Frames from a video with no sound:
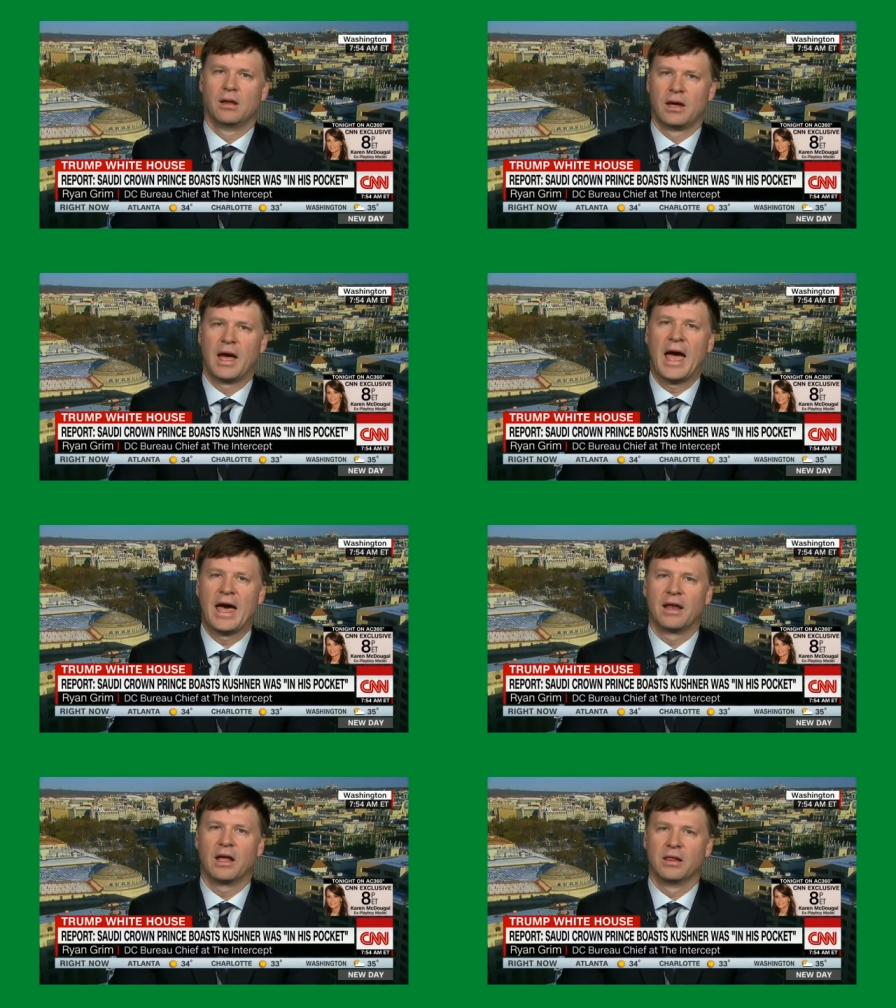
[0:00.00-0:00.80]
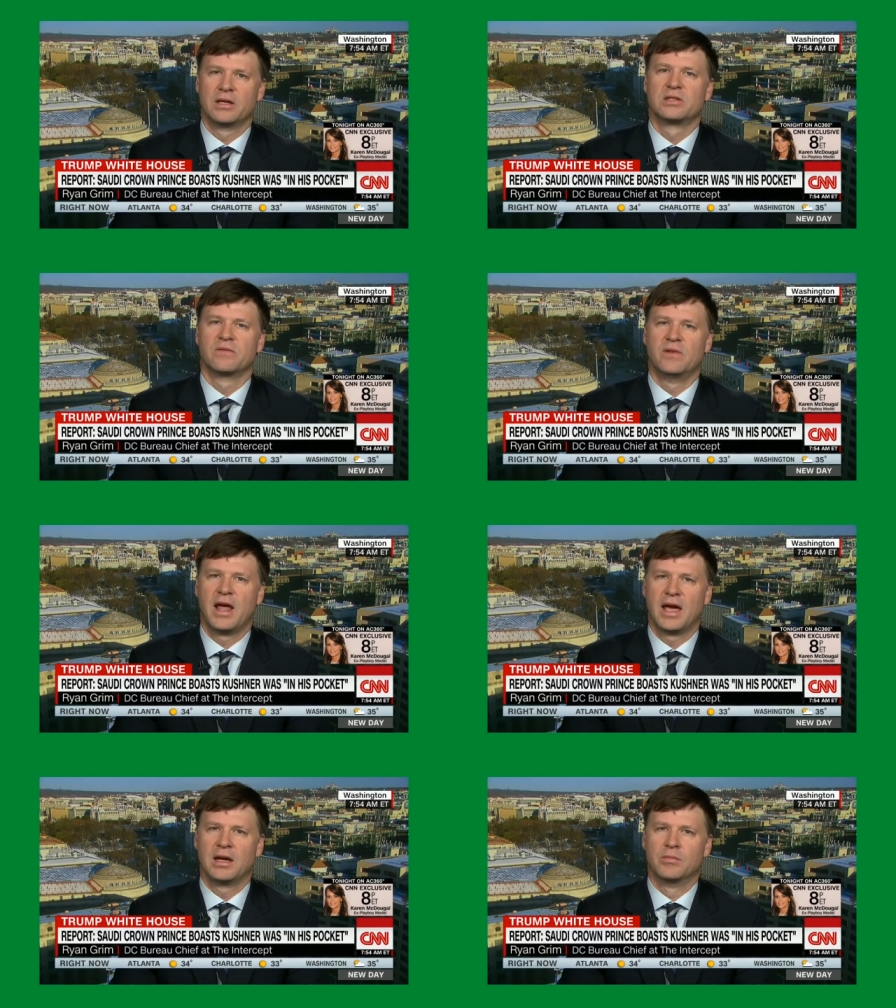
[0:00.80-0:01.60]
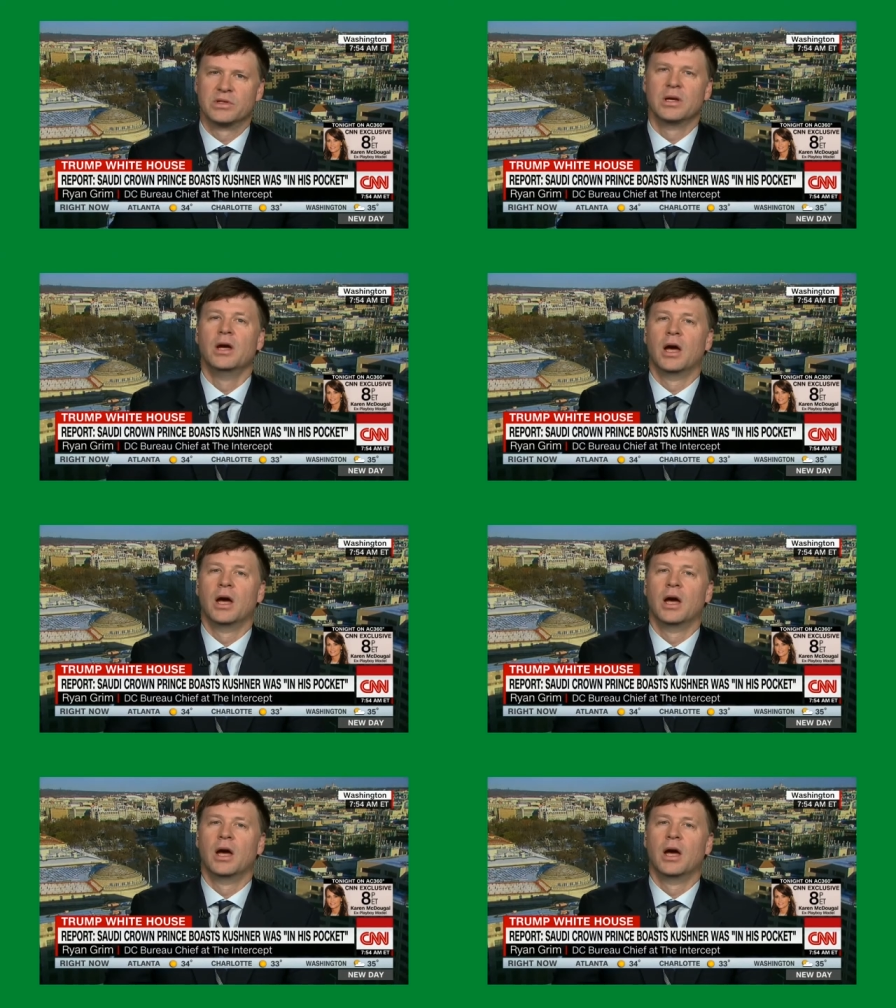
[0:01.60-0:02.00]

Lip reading: had a list of names